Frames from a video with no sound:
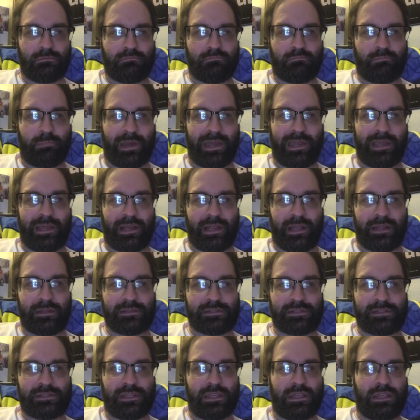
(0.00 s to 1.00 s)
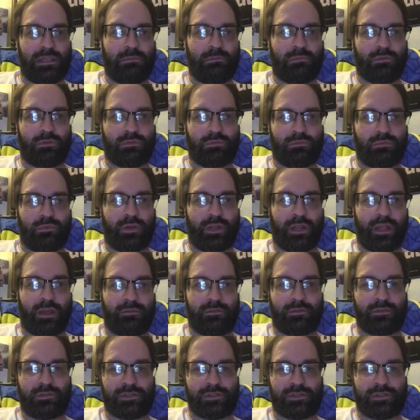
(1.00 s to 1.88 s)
buy it on Steam or whatever,